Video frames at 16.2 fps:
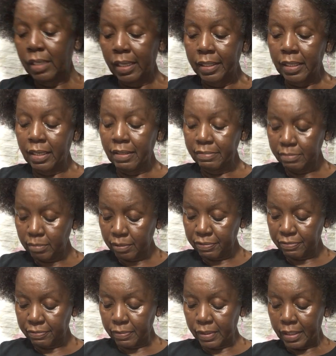I got from a
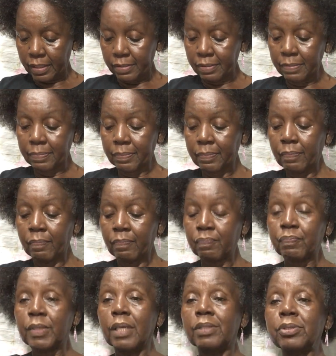friend,
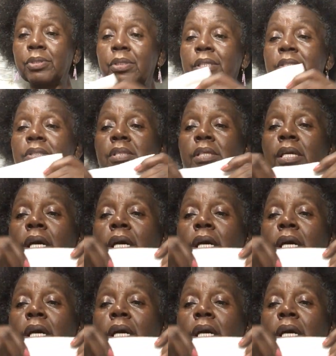and you can see